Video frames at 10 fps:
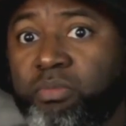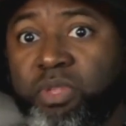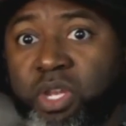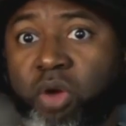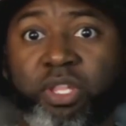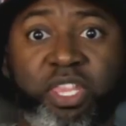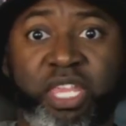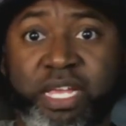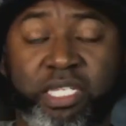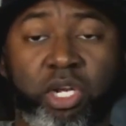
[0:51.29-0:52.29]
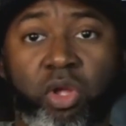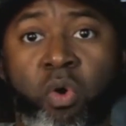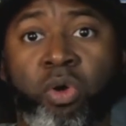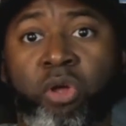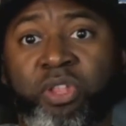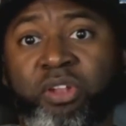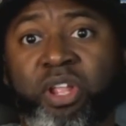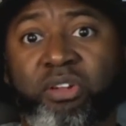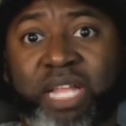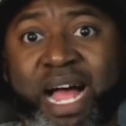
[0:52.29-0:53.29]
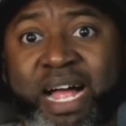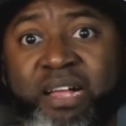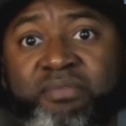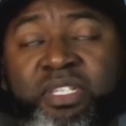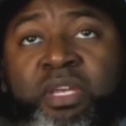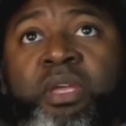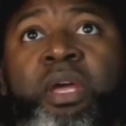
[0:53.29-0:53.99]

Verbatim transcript: you know the things that are going on in their lives.